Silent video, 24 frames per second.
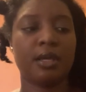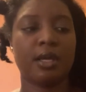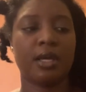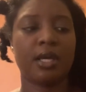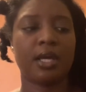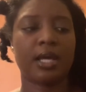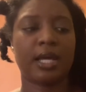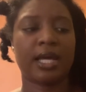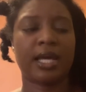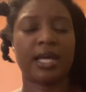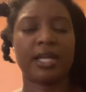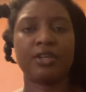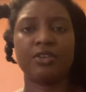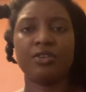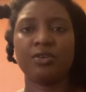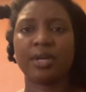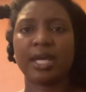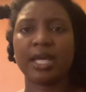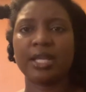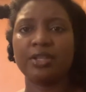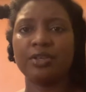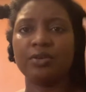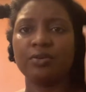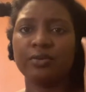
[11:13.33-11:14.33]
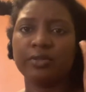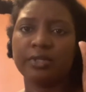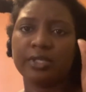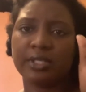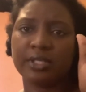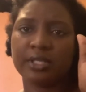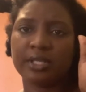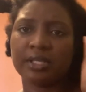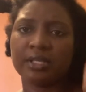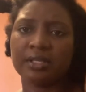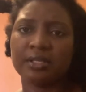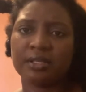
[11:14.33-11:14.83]
and you can
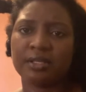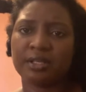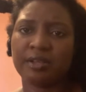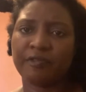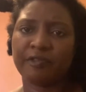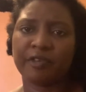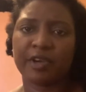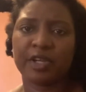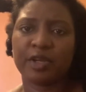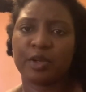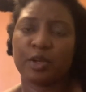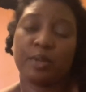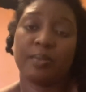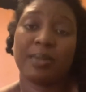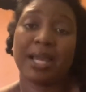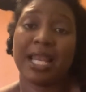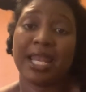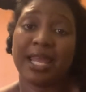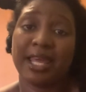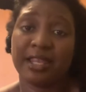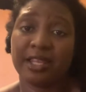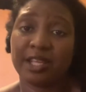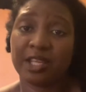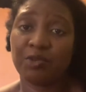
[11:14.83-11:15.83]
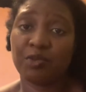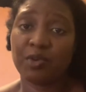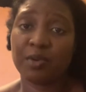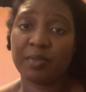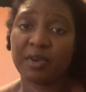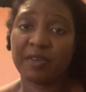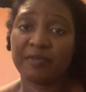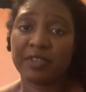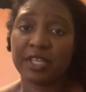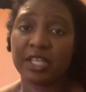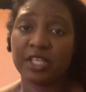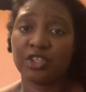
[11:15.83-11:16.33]
use different cream. I like the Cream
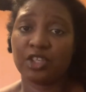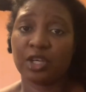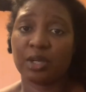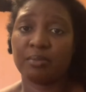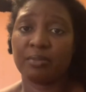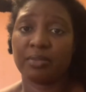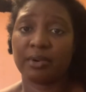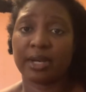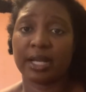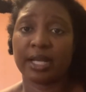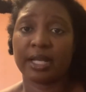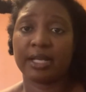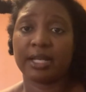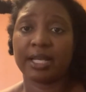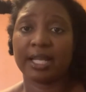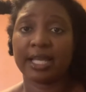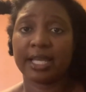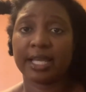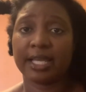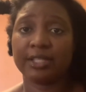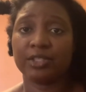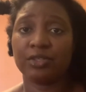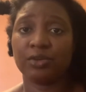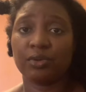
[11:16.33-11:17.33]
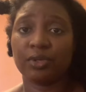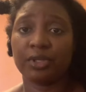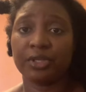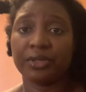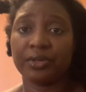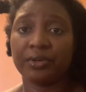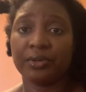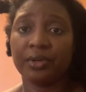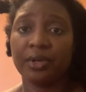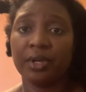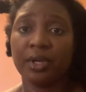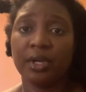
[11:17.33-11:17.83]
of Nature brand, like I told
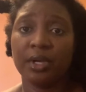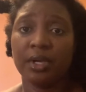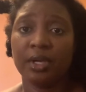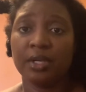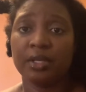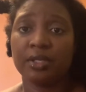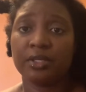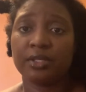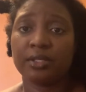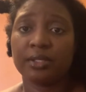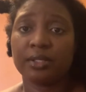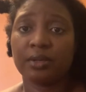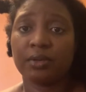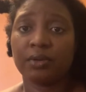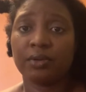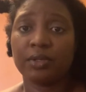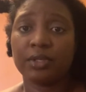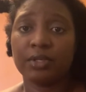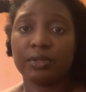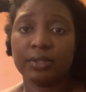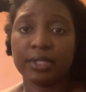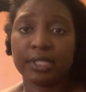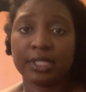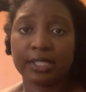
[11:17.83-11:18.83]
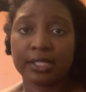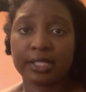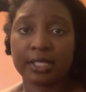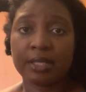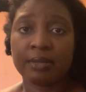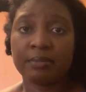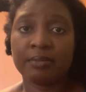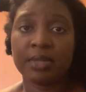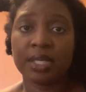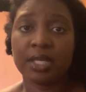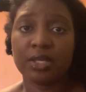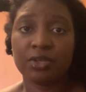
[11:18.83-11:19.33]
you, so you'll see
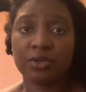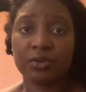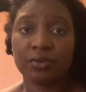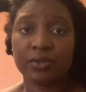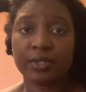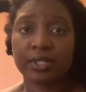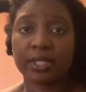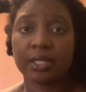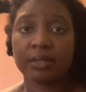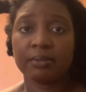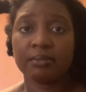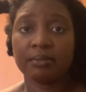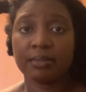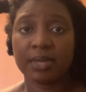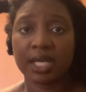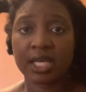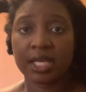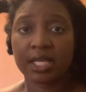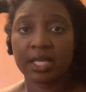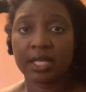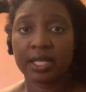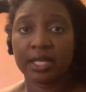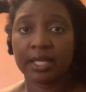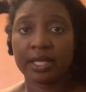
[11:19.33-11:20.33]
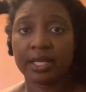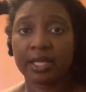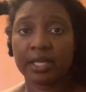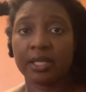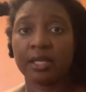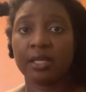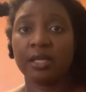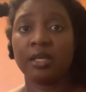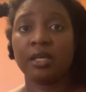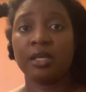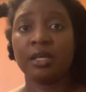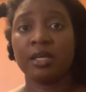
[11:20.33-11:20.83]
me using mainly
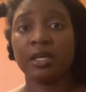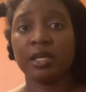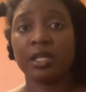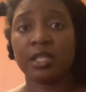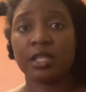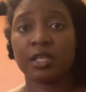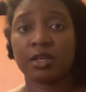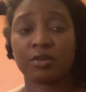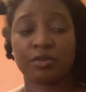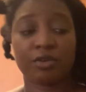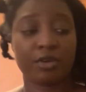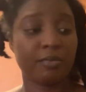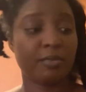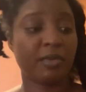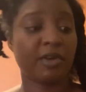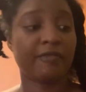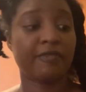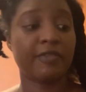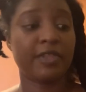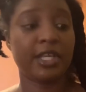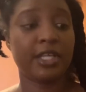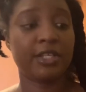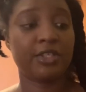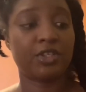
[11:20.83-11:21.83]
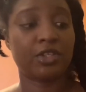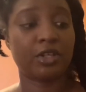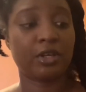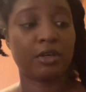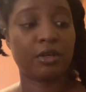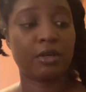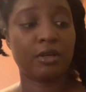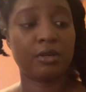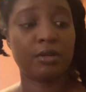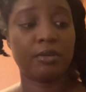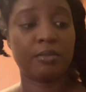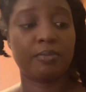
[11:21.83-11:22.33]
the Cream of
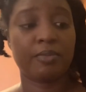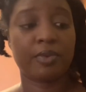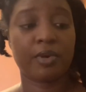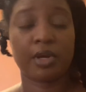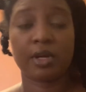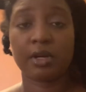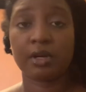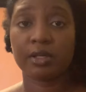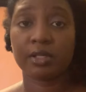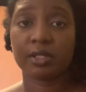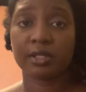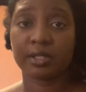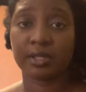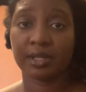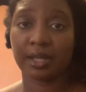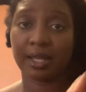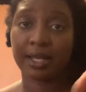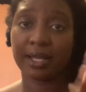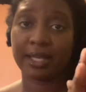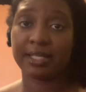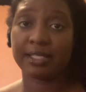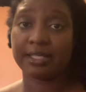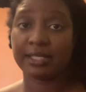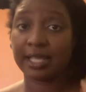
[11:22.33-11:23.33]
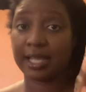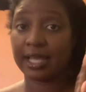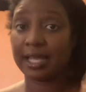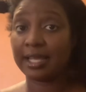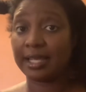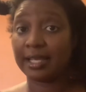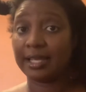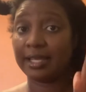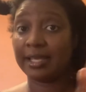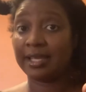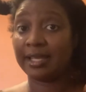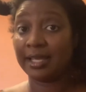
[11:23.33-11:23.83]
Nature products unless
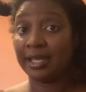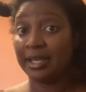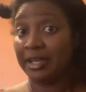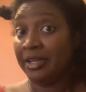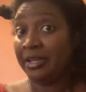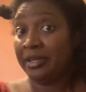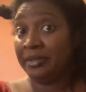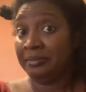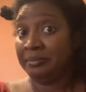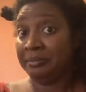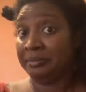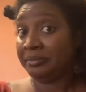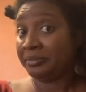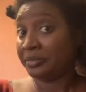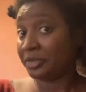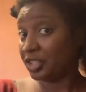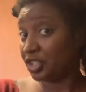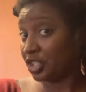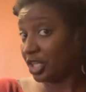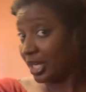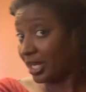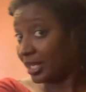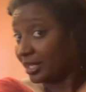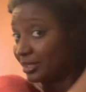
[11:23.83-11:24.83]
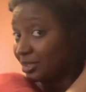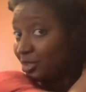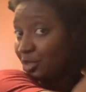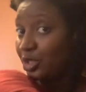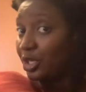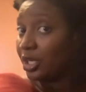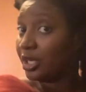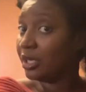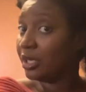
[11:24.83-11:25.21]
I change.